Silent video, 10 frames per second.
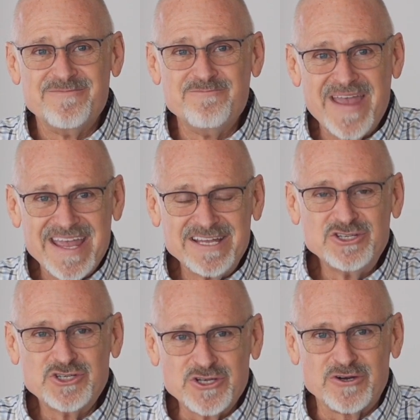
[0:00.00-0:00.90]

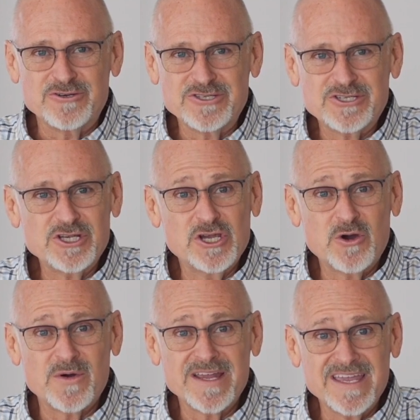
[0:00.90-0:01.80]
man chose to
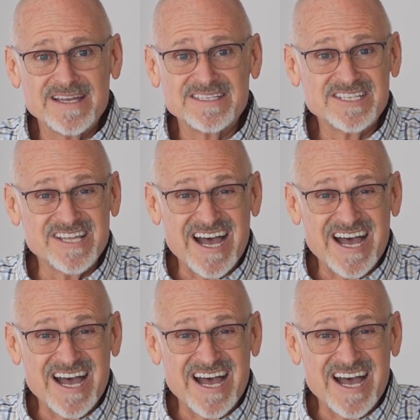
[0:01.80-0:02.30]
go against